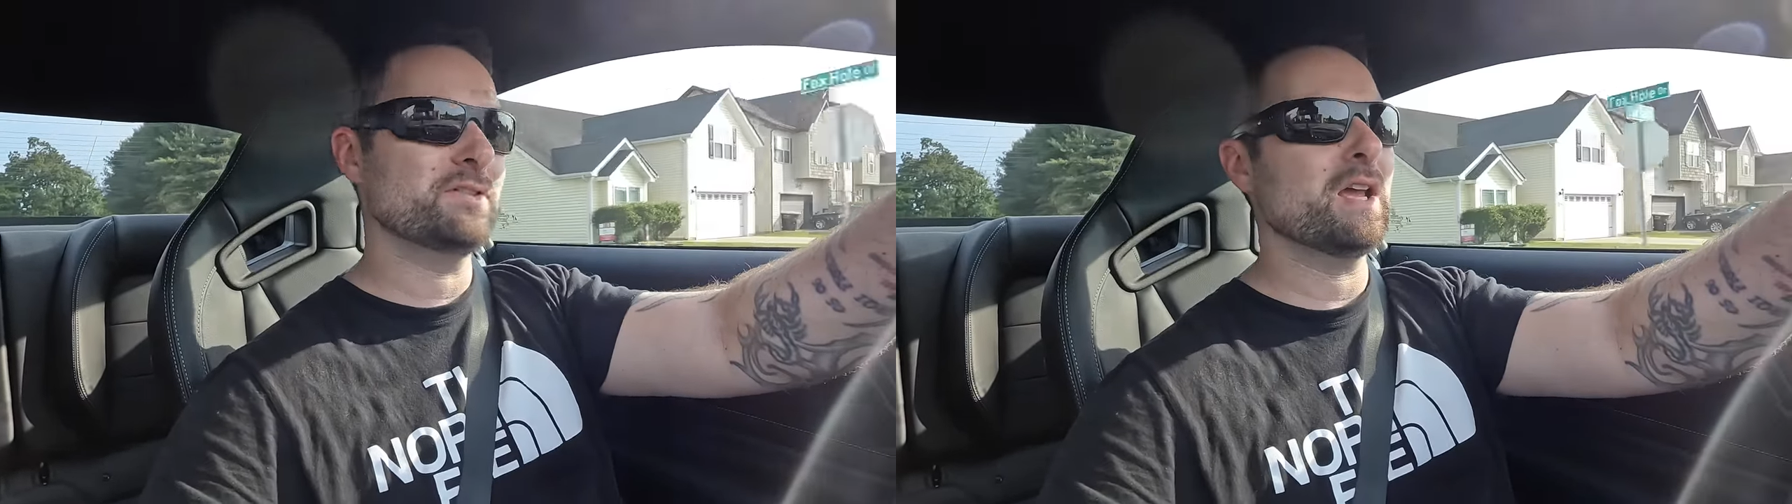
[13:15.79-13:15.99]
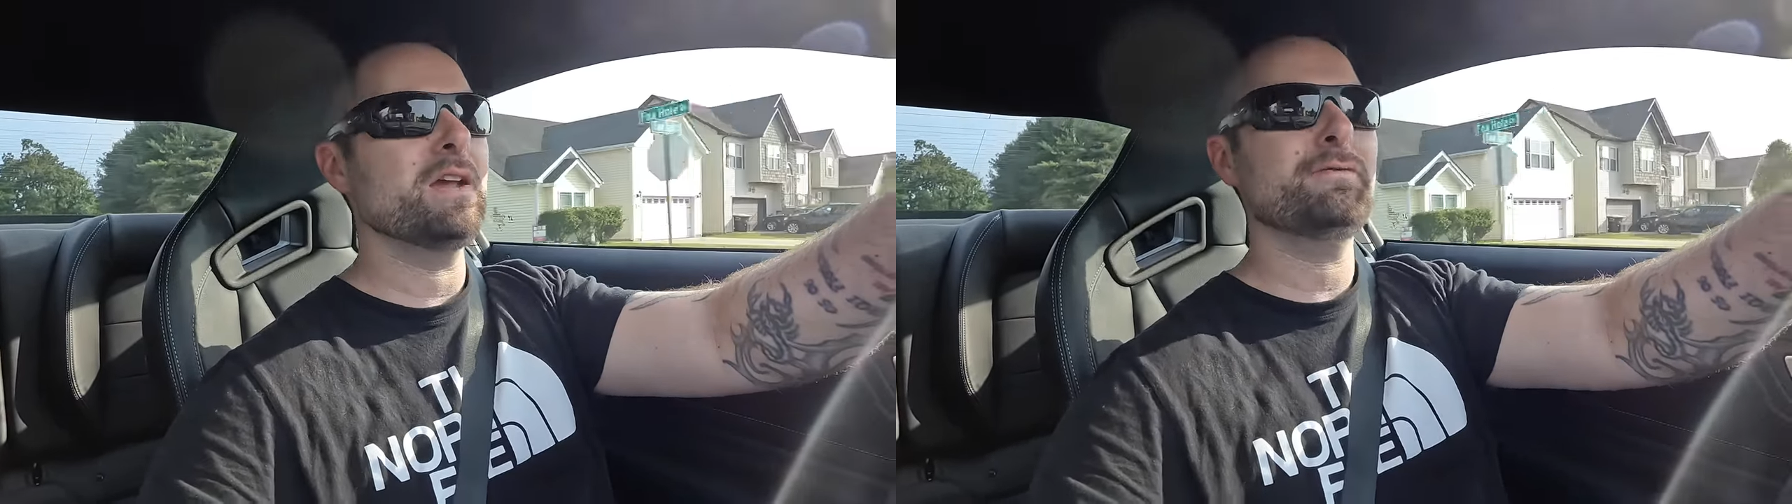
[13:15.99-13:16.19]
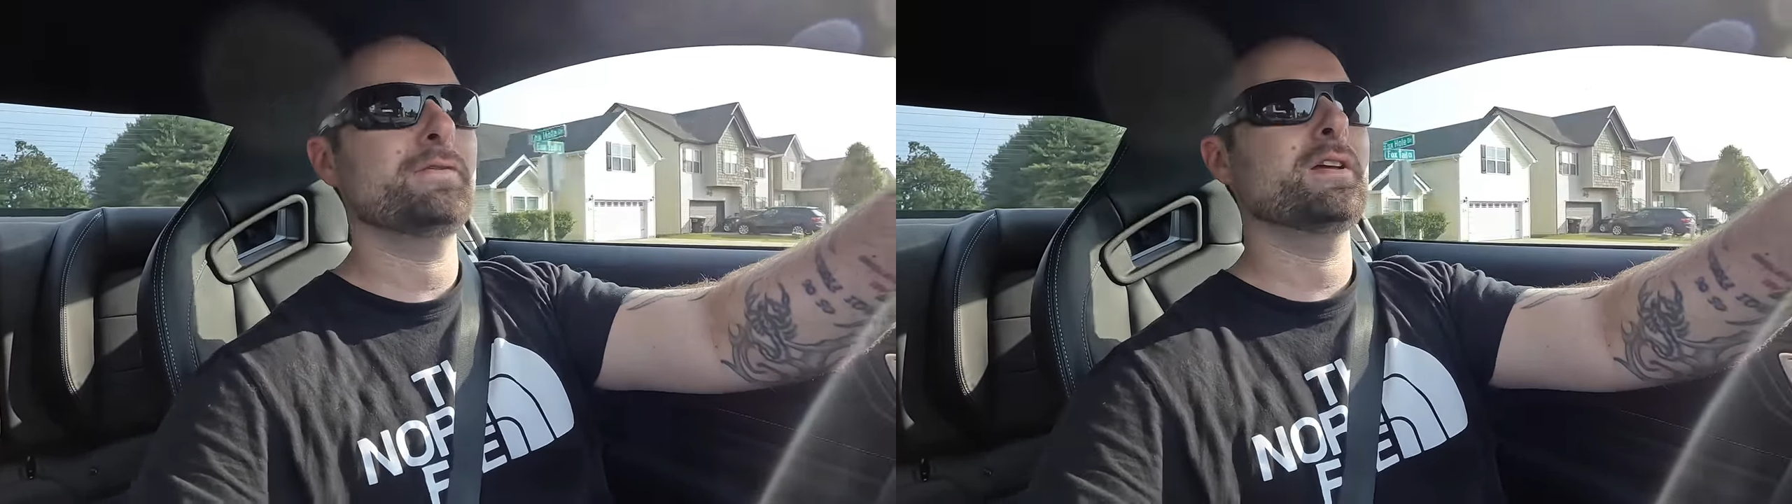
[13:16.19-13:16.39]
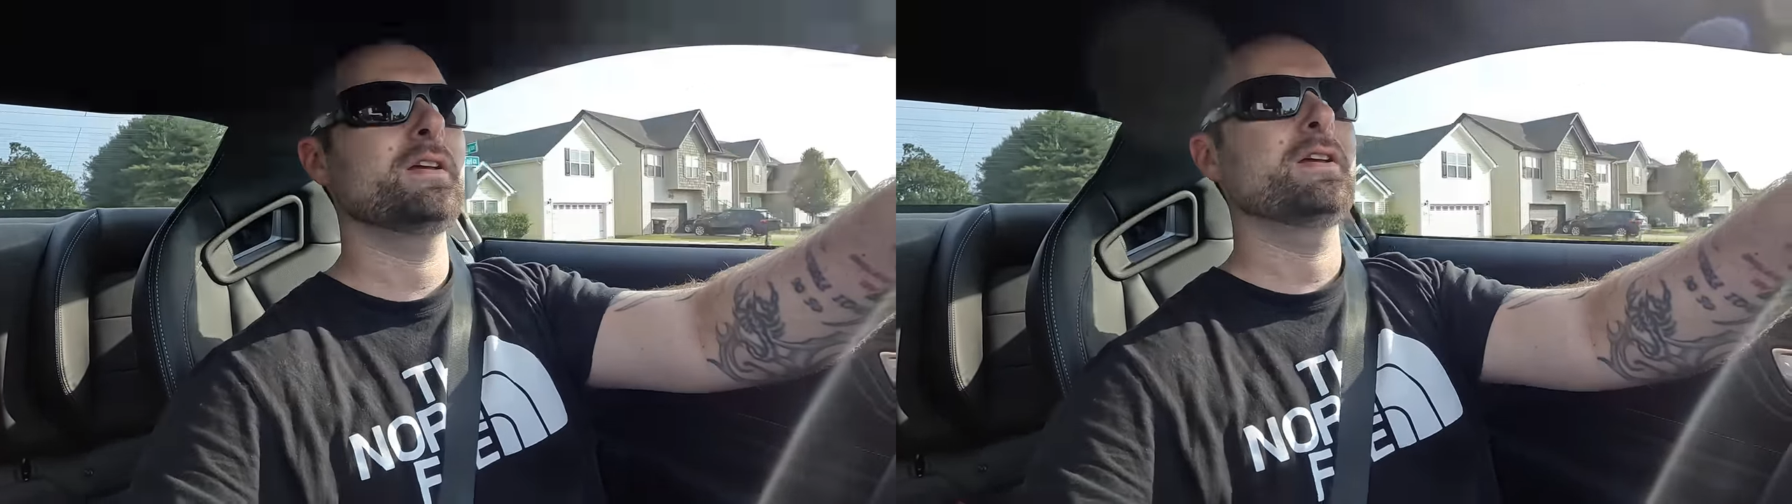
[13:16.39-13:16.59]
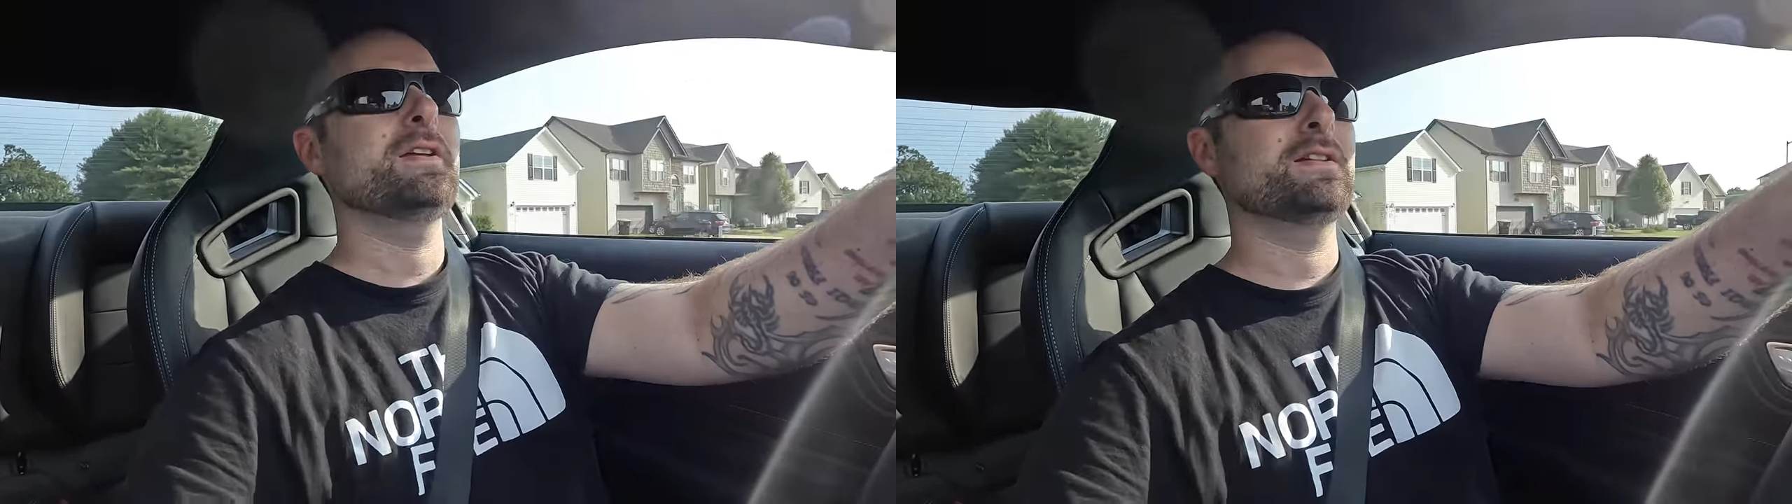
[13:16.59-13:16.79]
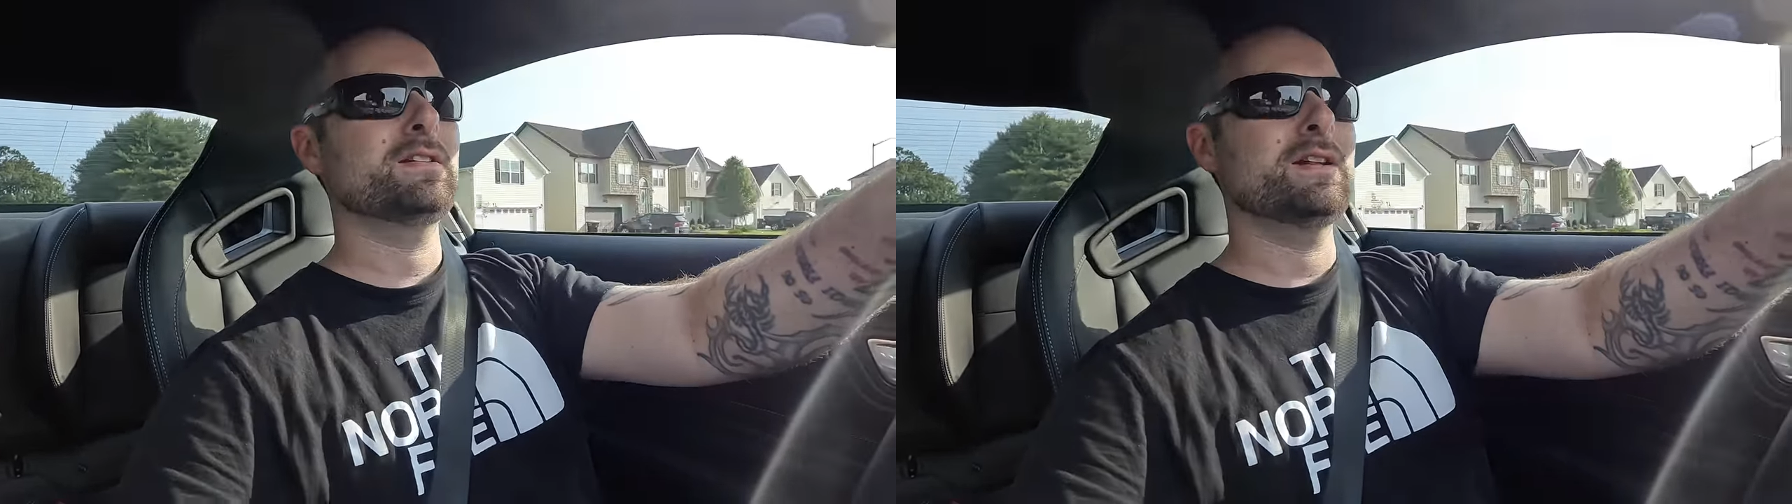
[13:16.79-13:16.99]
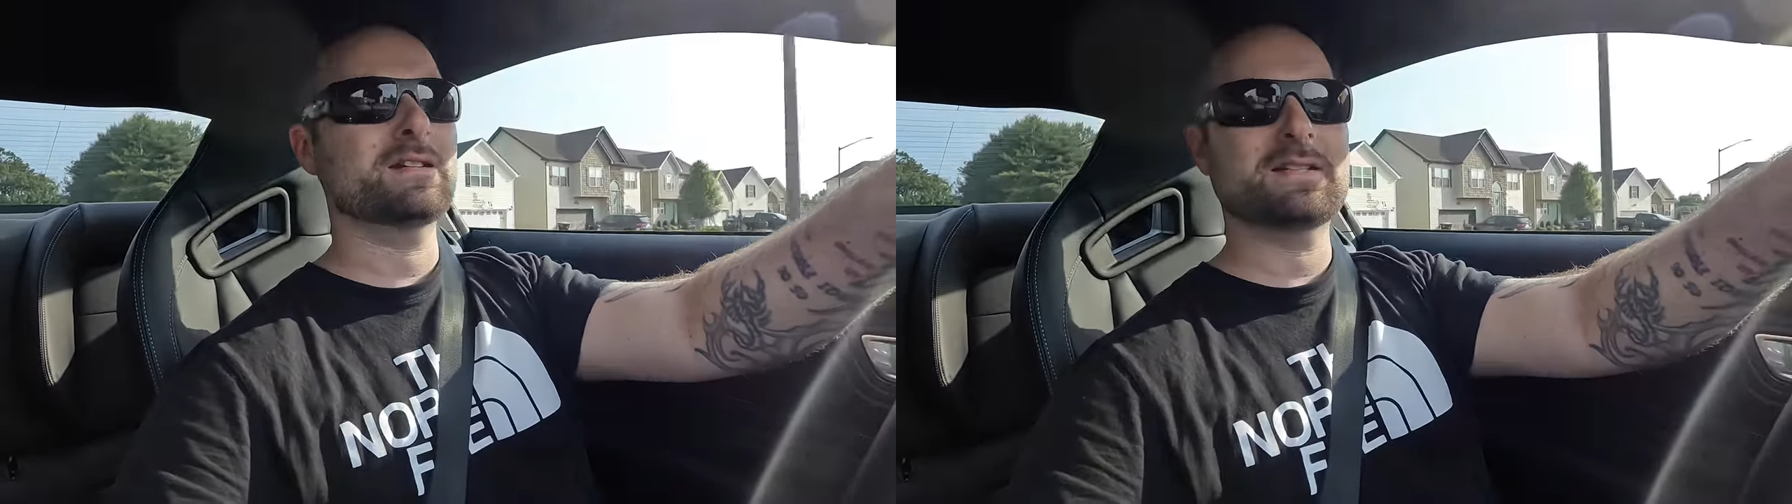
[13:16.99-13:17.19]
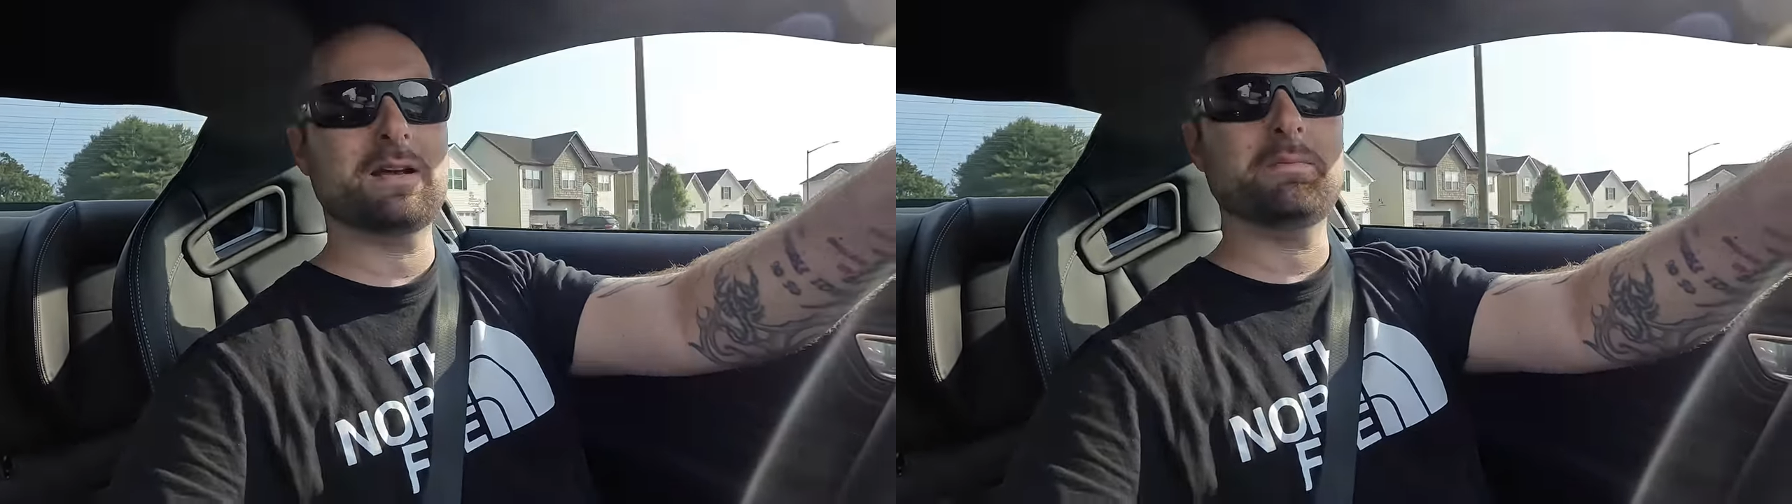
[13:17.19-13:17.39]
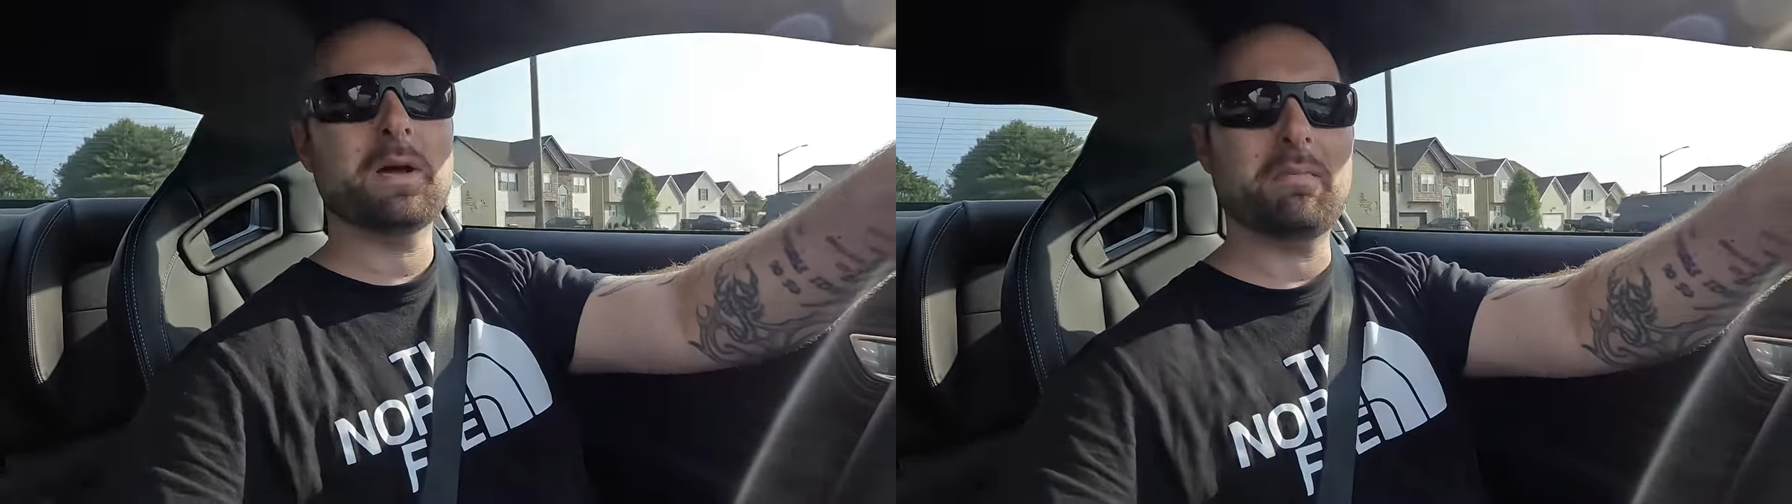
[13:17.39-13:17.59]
safe. Until next time.